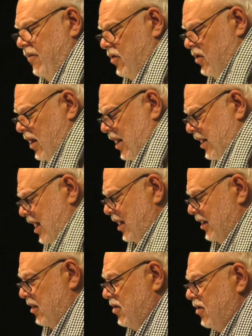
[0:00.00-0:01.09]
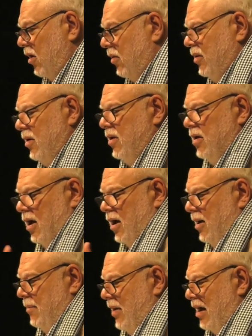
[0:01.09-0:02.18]
official on the island. So,
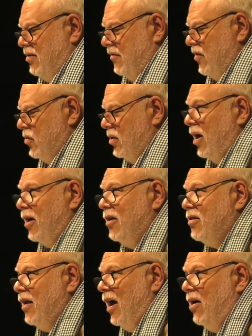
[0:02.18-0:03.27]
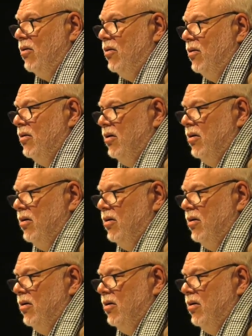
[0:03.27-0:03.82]
um, as a visual artist, how